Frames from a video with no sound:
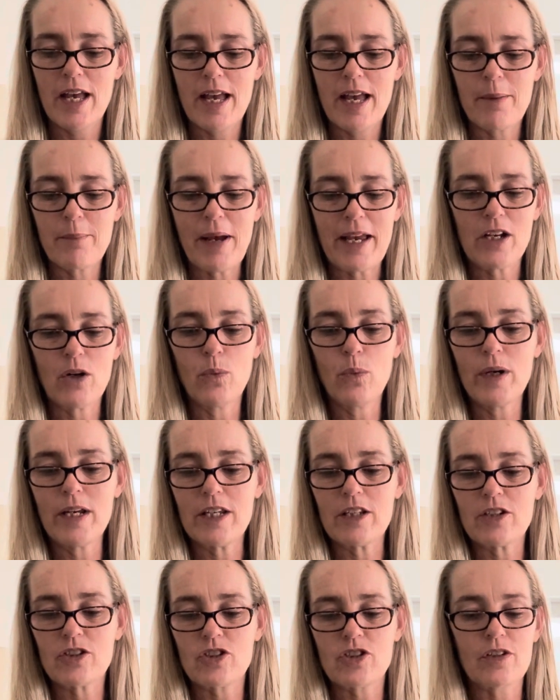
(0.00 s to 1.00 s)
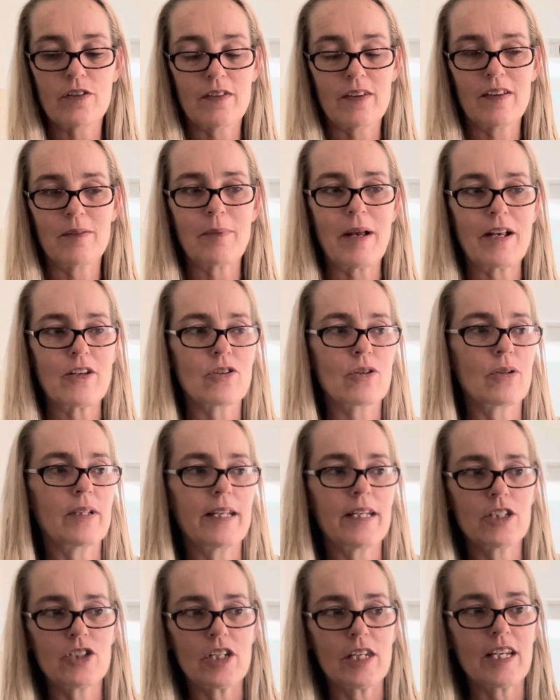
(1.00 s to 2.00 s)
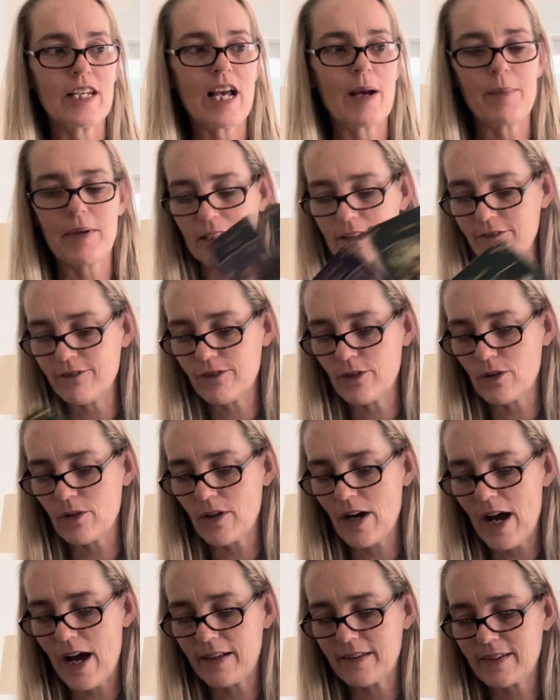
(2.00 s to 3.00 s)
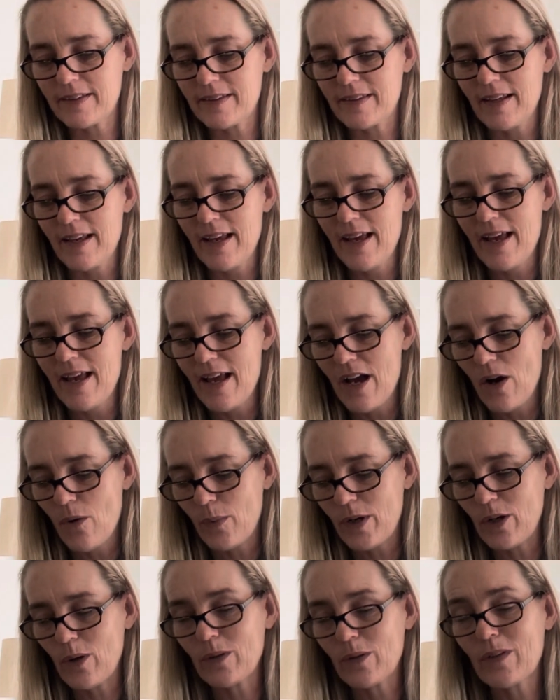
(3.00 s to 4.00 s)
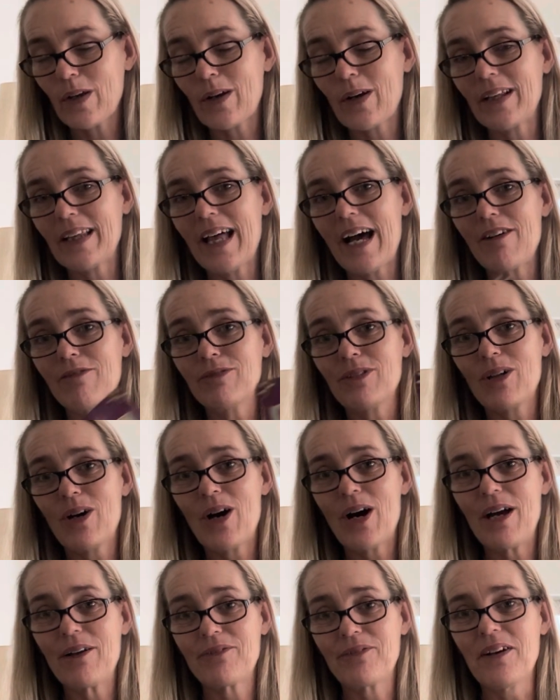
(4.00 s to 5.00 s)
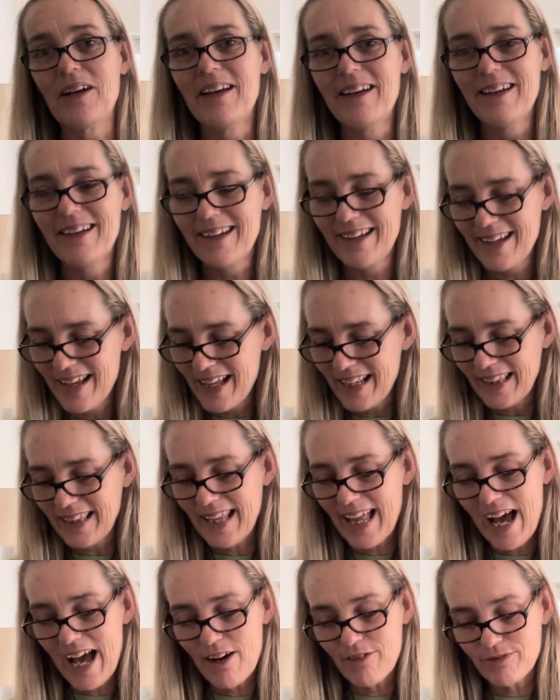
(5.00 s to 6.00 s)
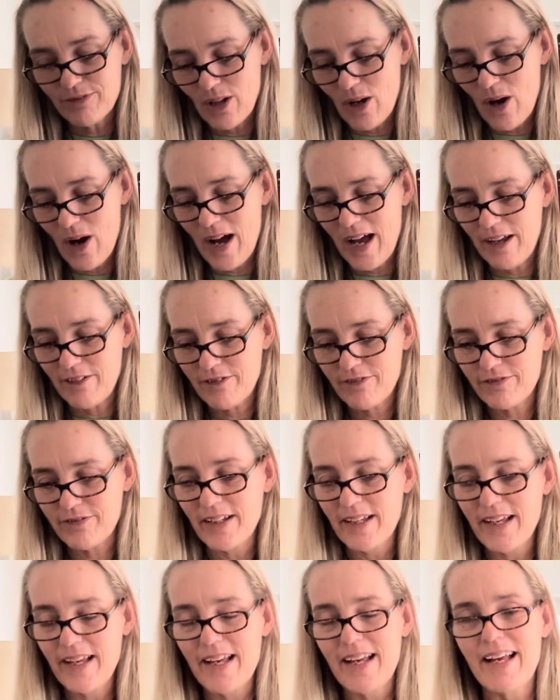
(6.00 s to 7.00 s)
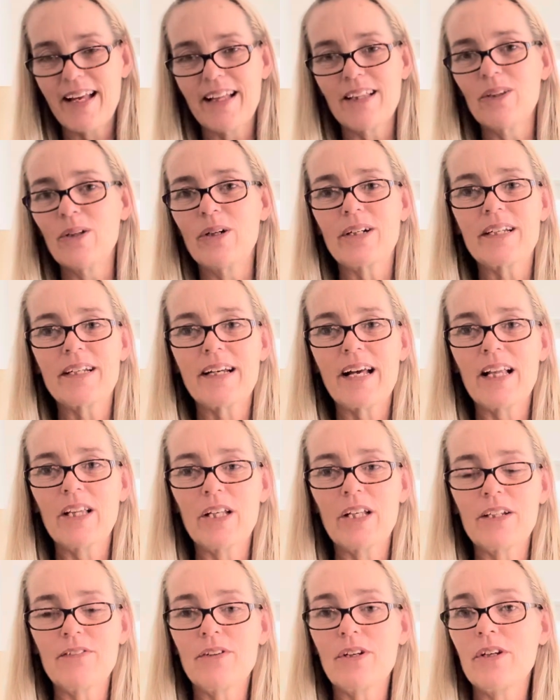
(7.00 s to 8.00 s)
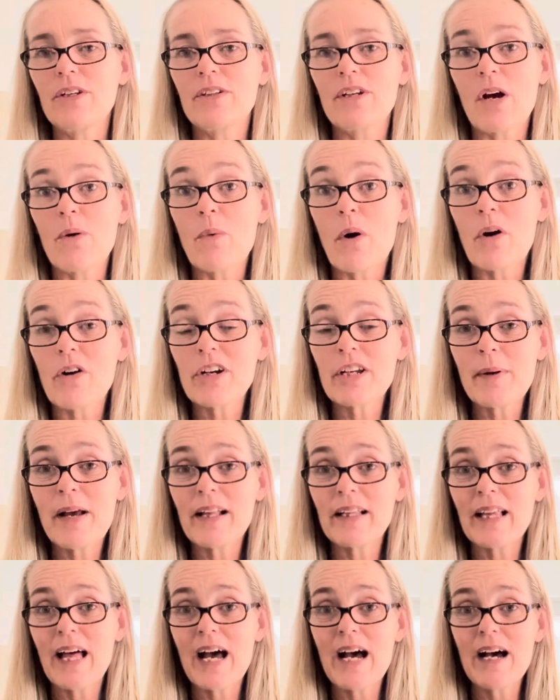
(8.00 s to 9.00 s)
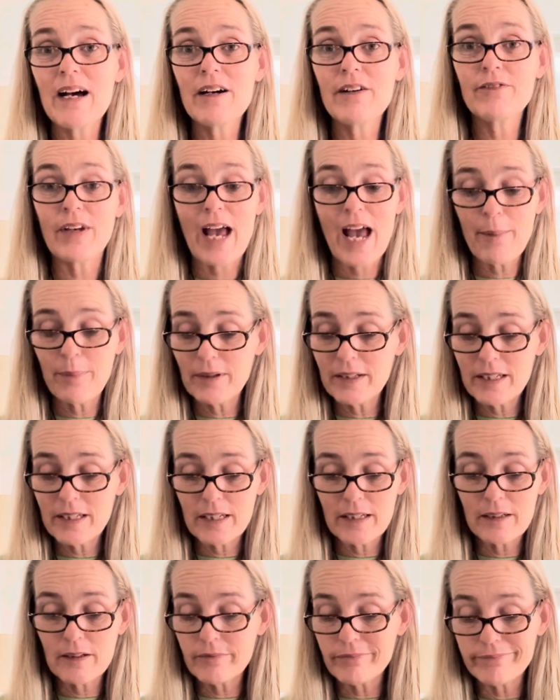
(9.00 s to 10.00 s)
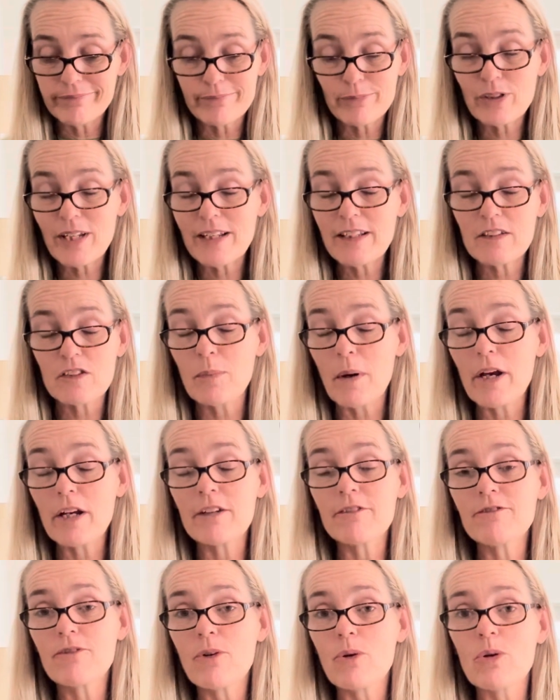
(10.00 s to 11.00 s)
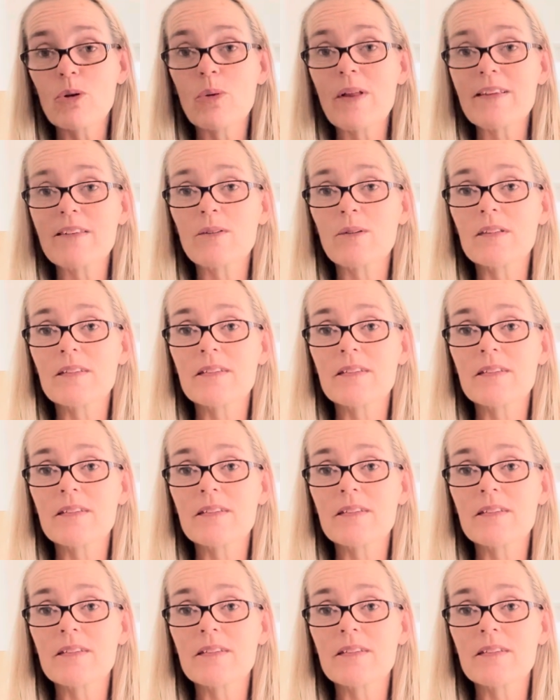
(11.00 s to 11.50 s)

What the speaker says: Make a wish, because there's magical energy coming in for us. We also got love life. Love life. Look, a lot of you don't worry about love. You're happily spoken for and all that sort of